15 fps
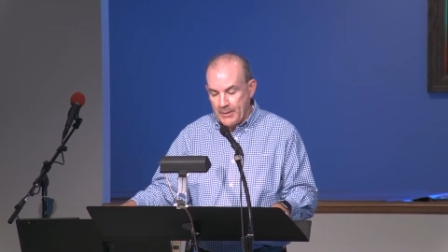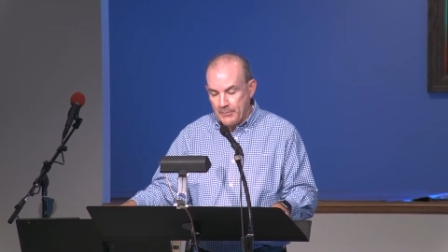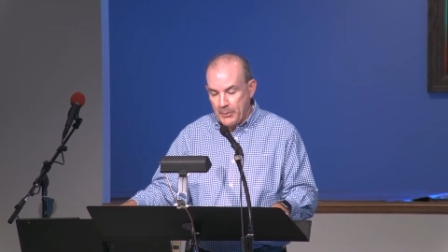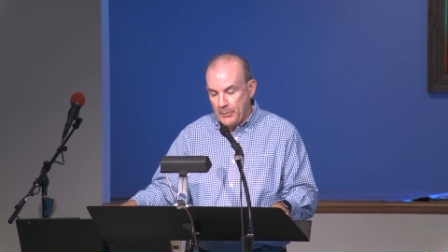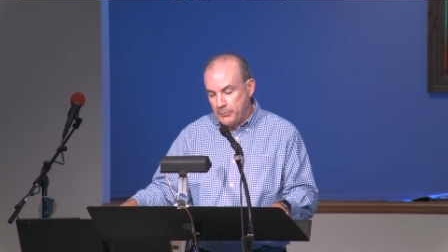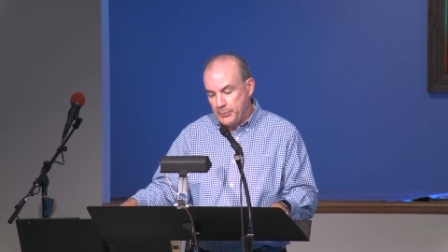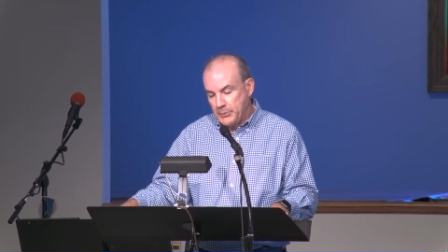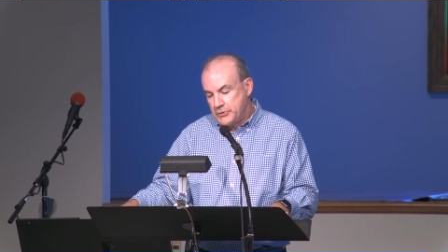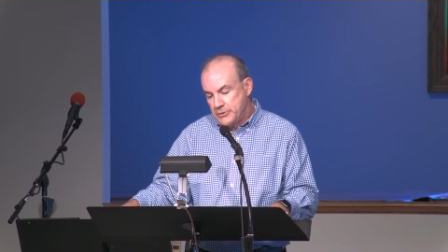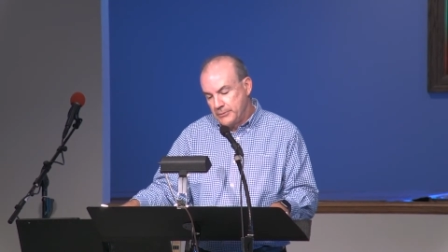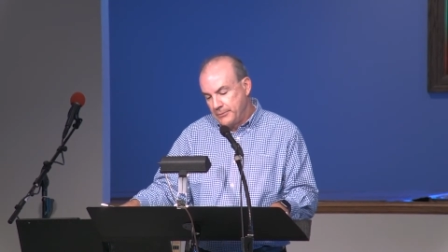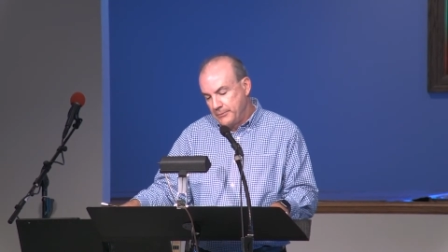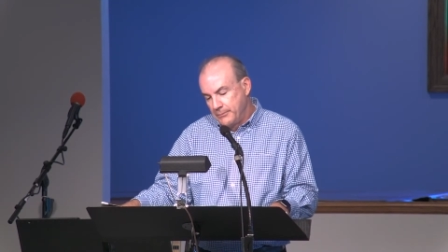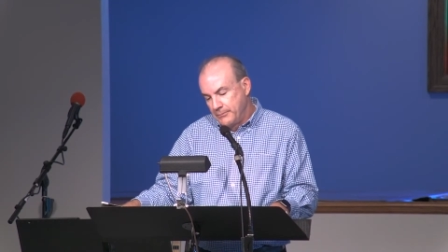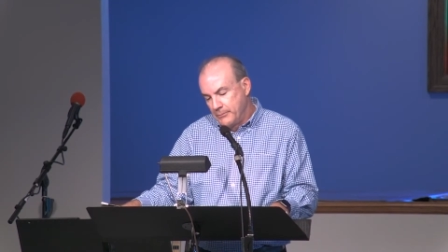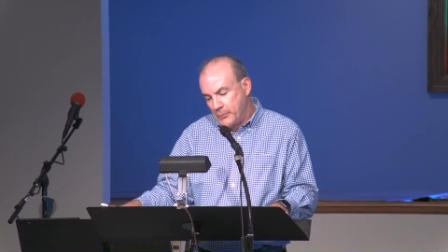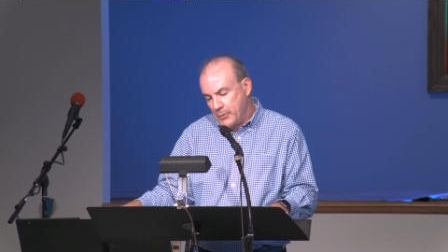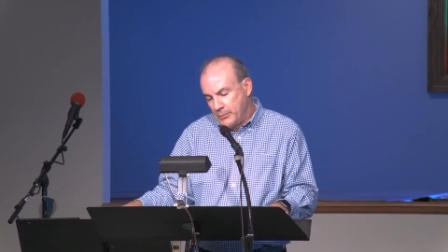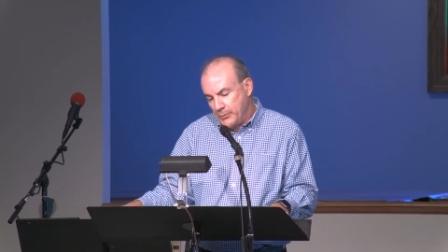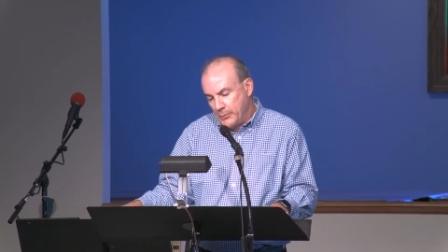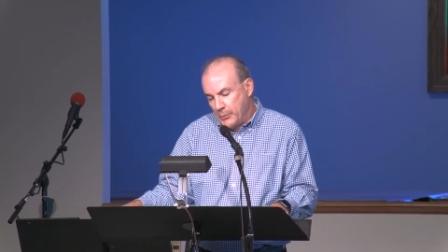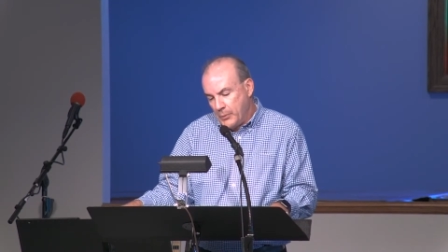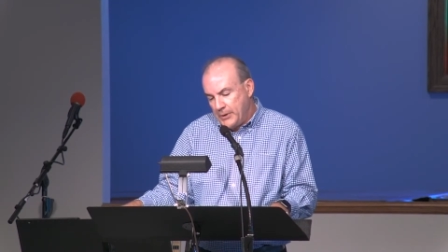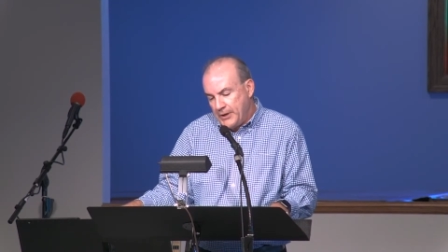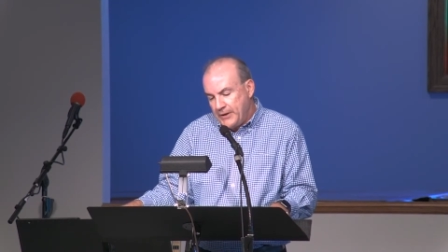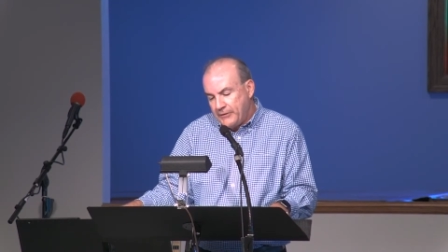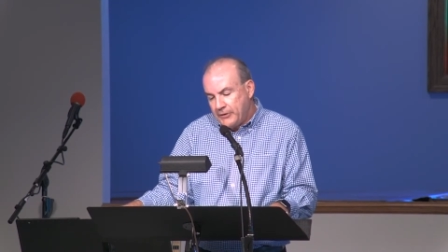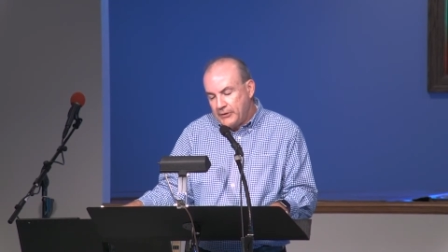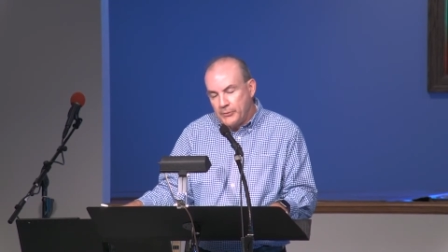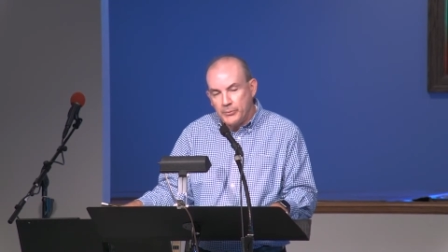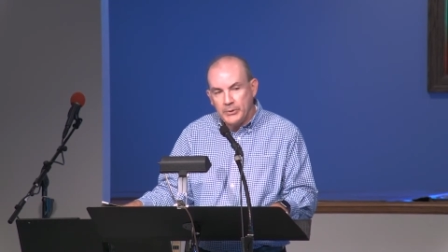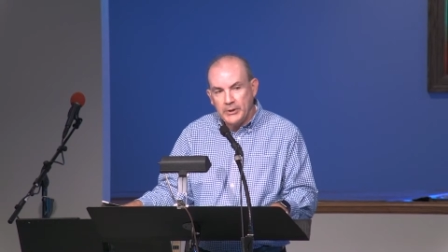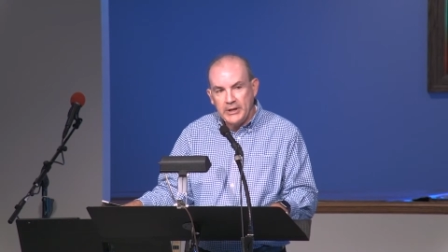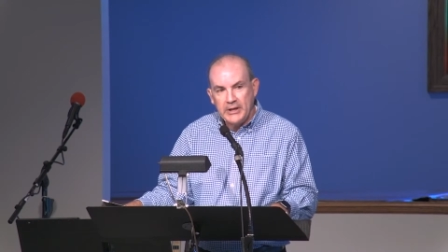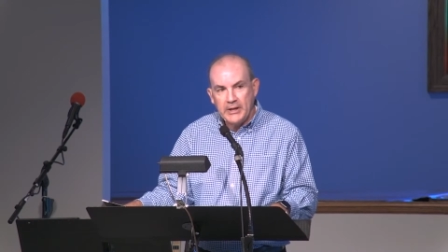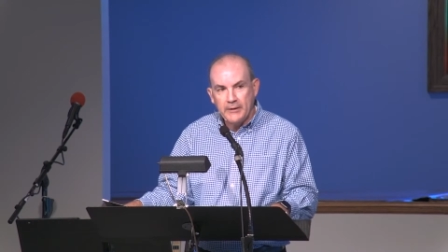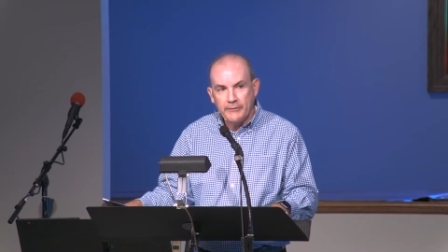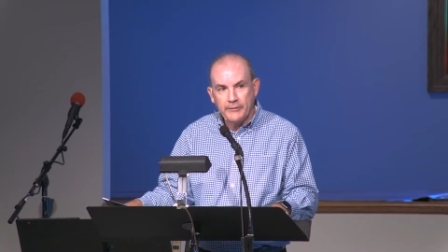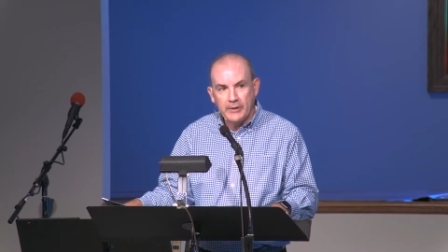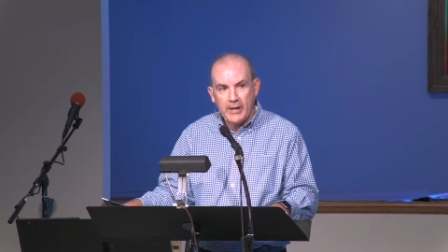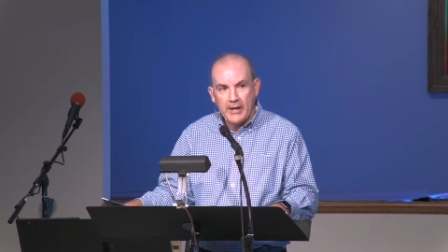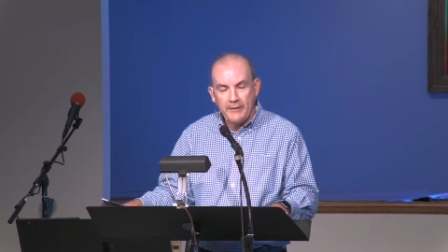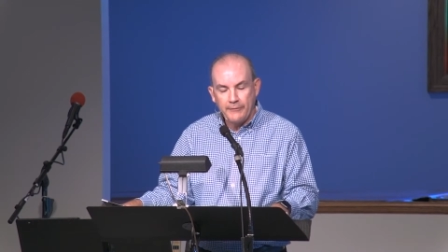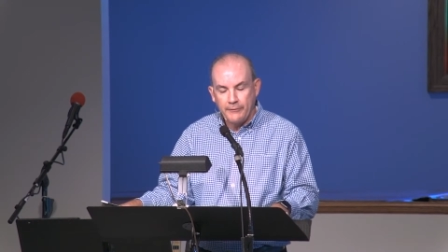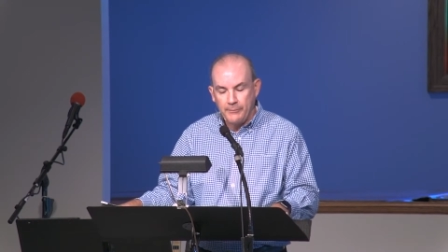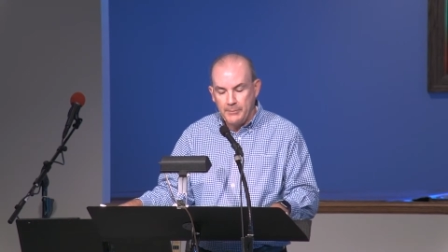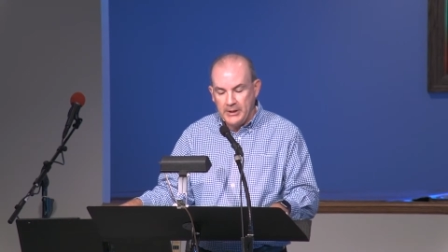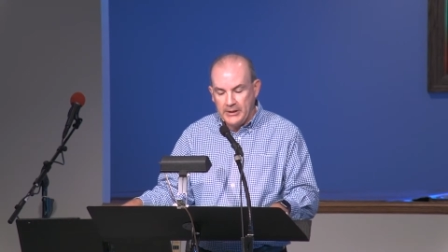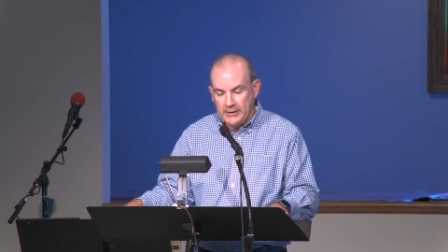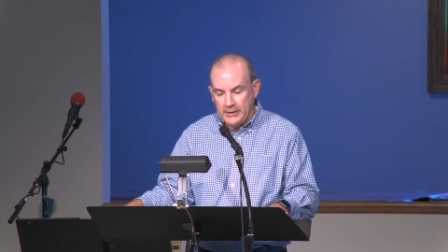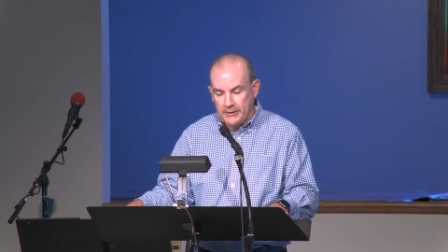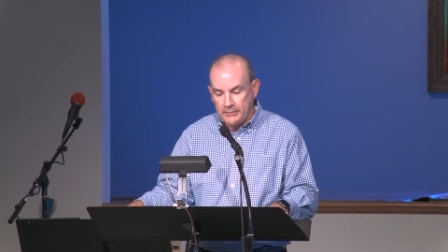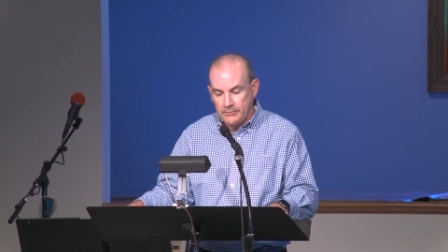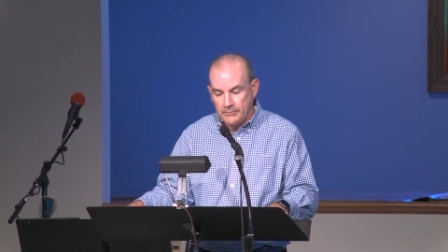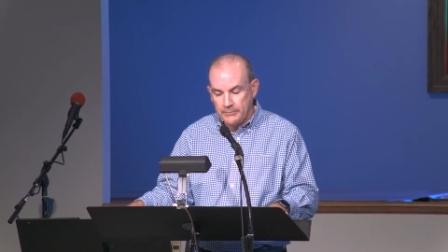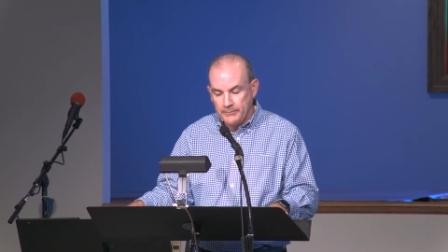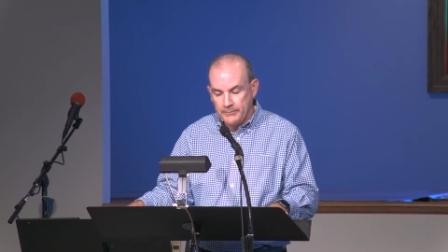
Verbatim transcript: But, but what is it that really gives life meaning?